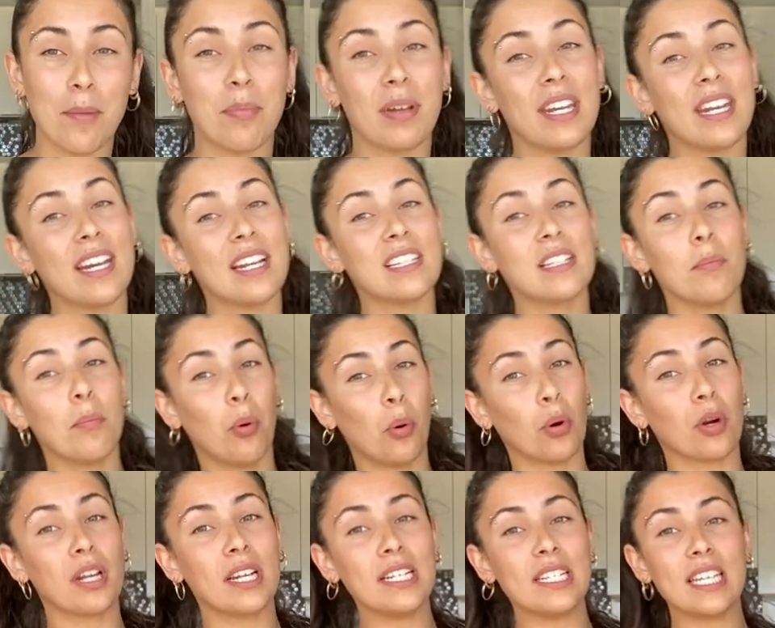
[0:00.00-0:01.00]
But it is
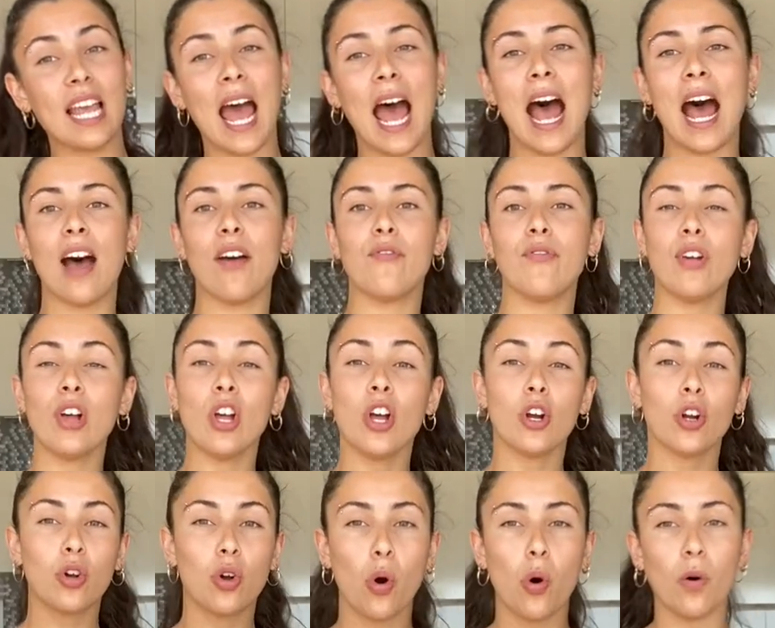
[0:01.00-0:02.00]
important to have
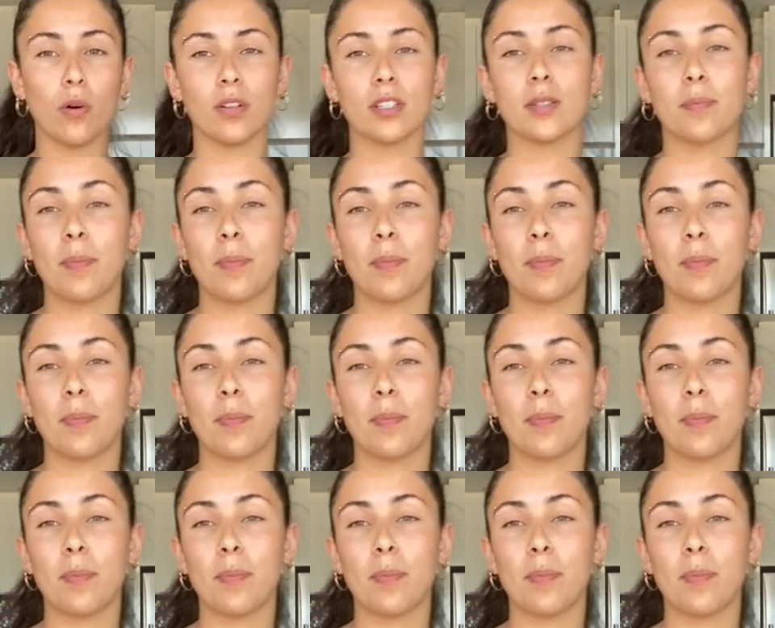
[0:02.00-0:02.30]
goals,